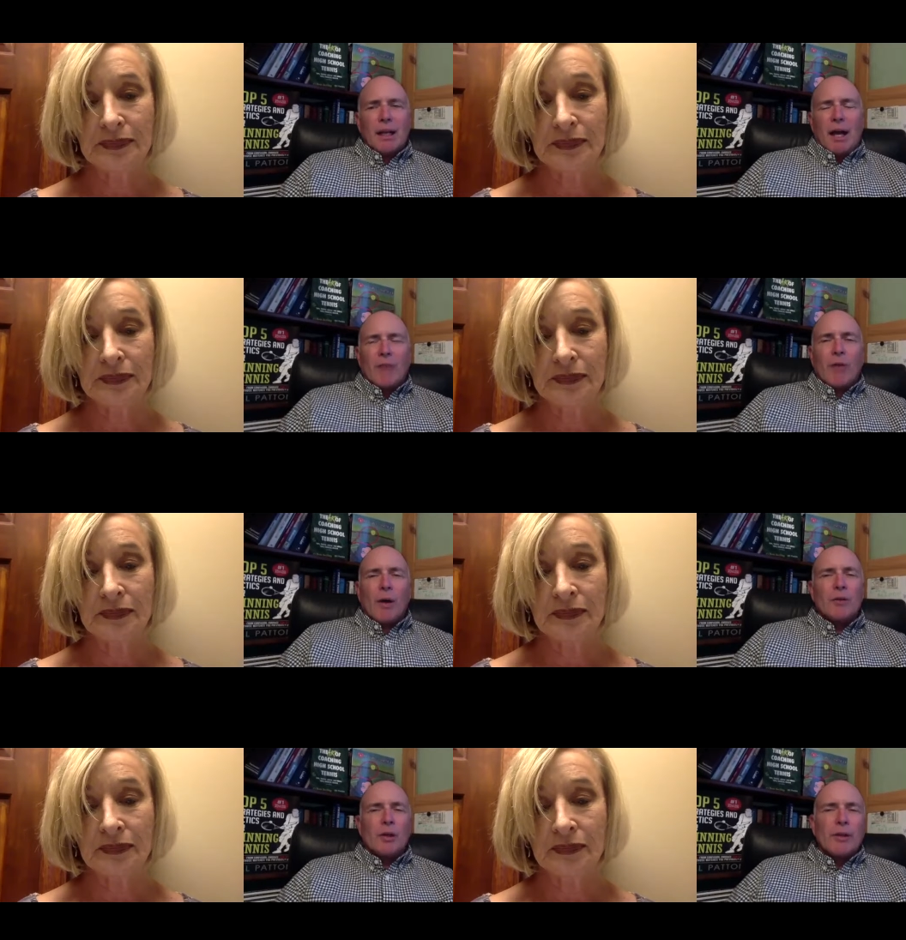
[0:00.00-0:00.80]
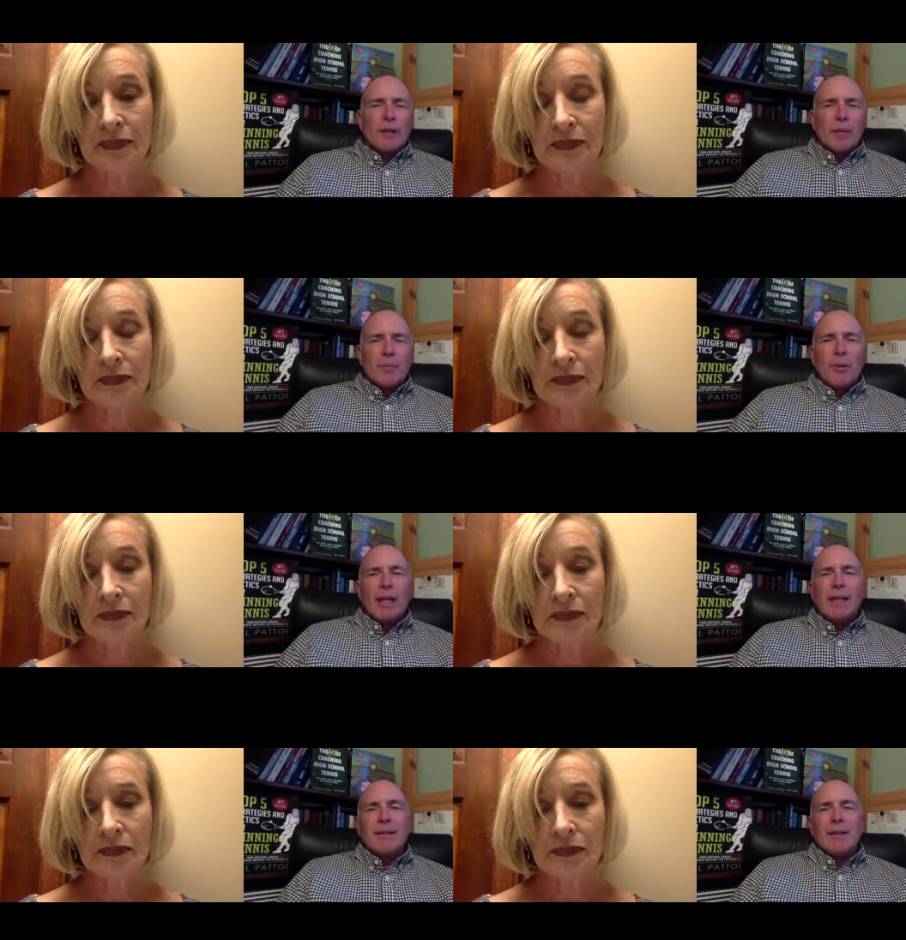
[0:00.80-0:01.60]
Speaker 1: I've always heard the
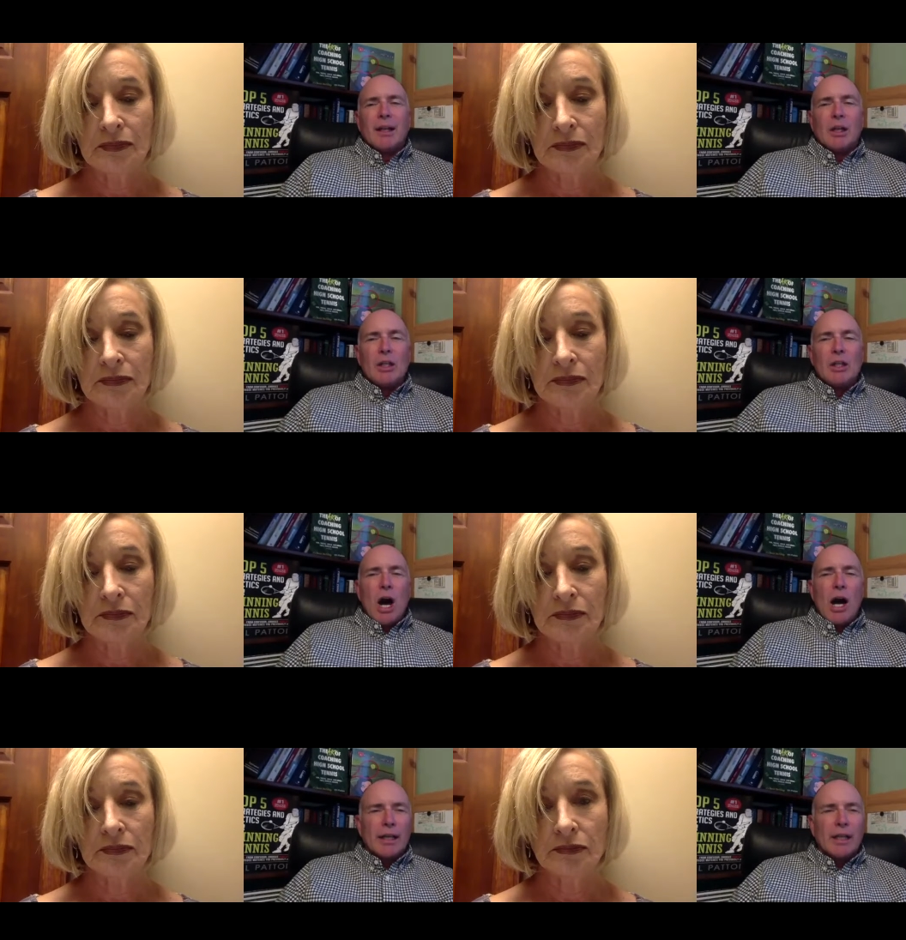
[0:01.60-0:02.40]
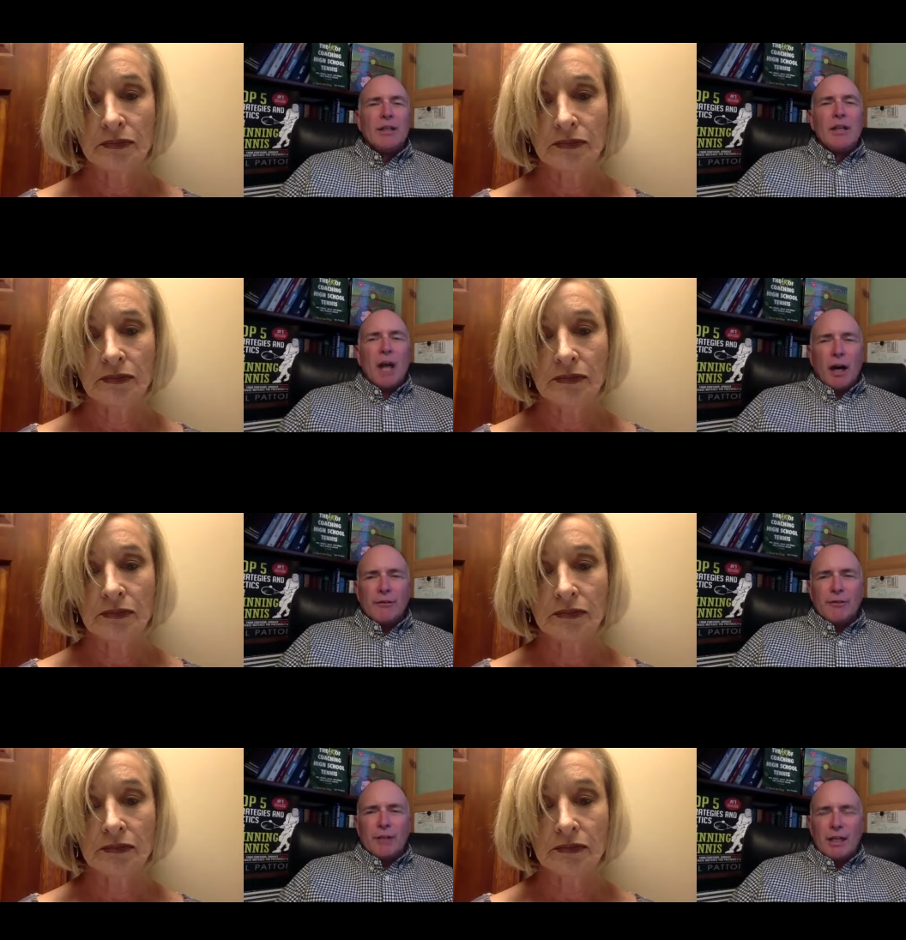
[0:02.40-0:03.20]
complaint: not
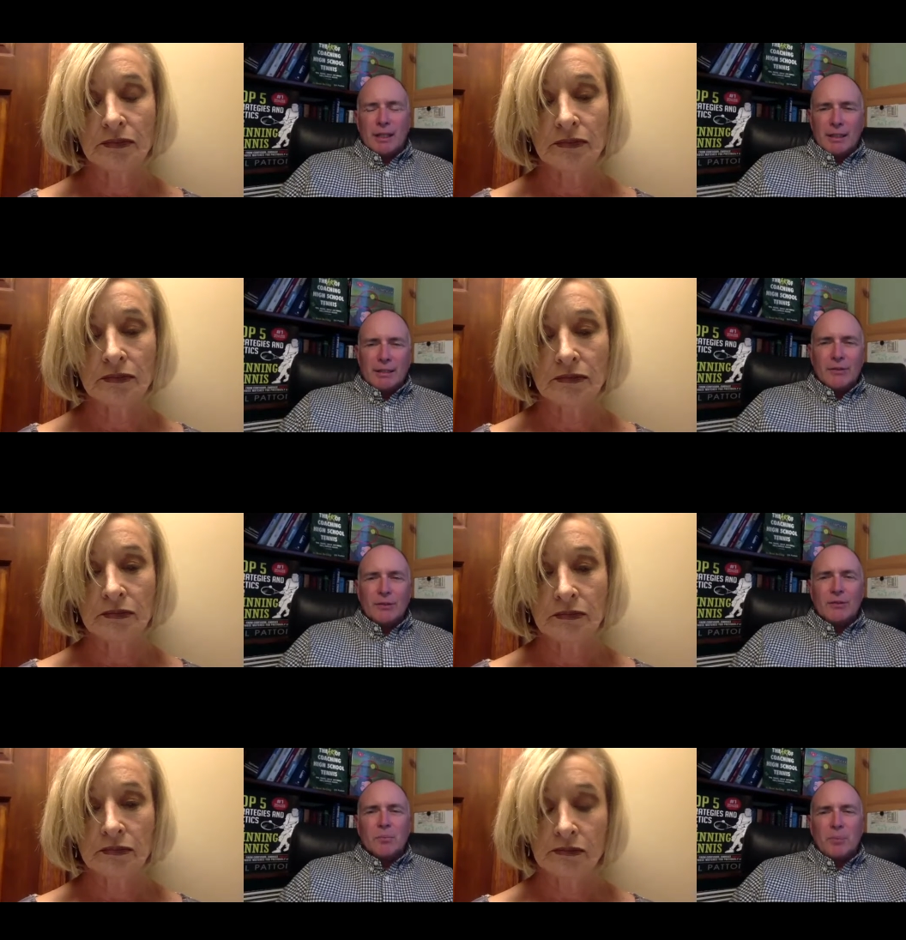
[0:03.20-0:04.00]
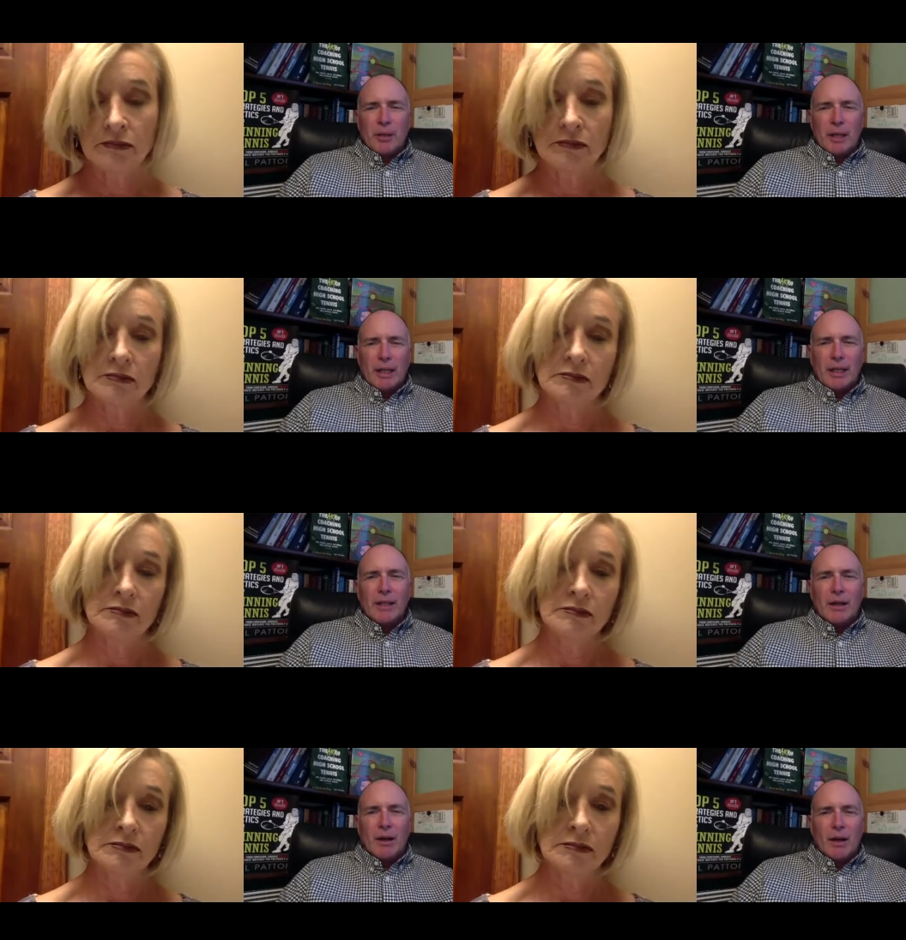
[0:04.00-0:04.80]
enough kids
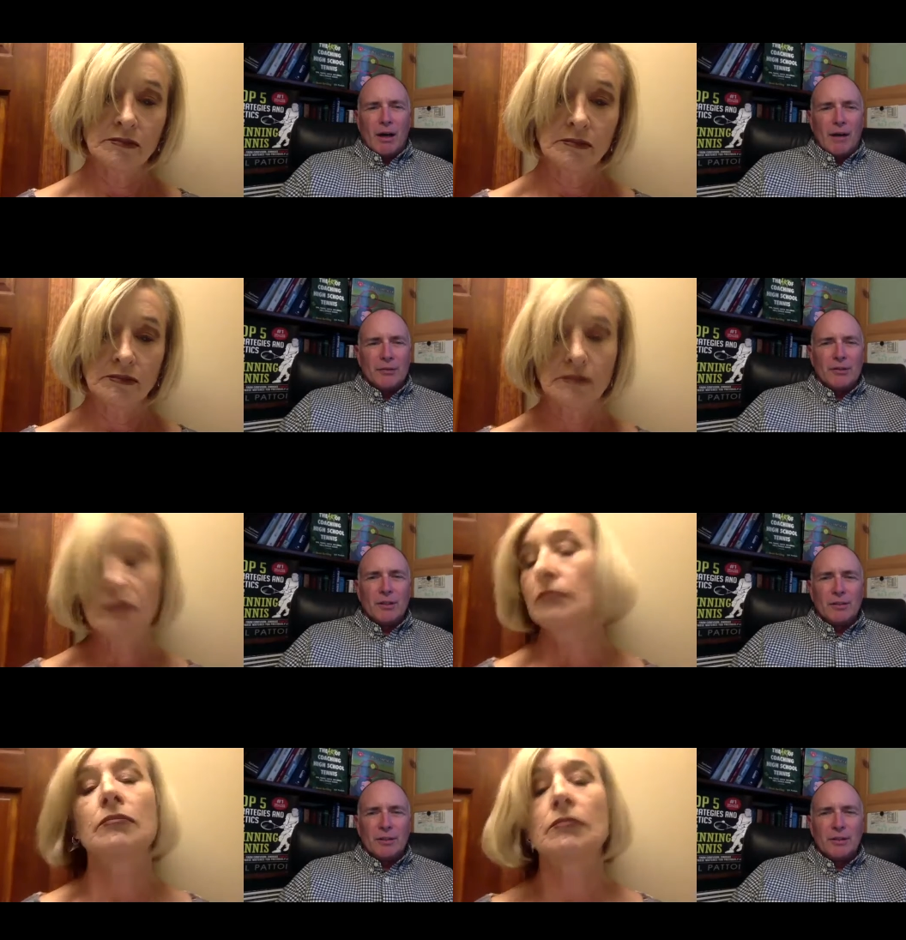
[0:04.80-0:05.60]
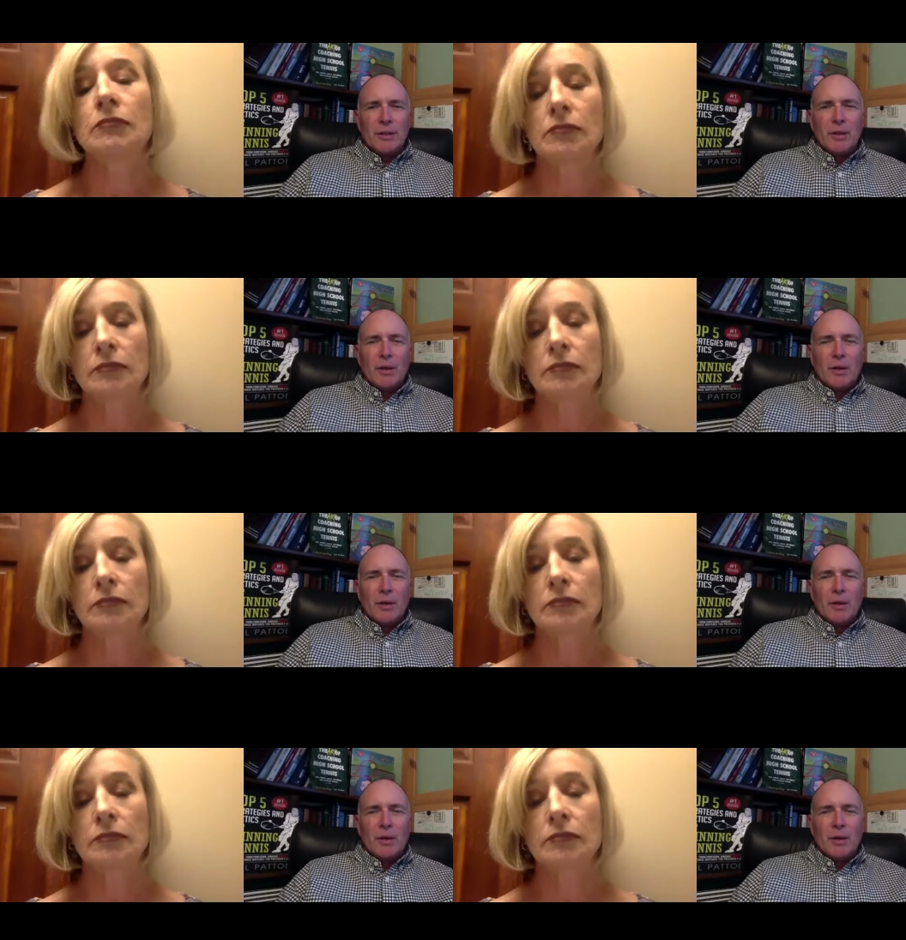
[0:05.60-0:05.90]
play off season.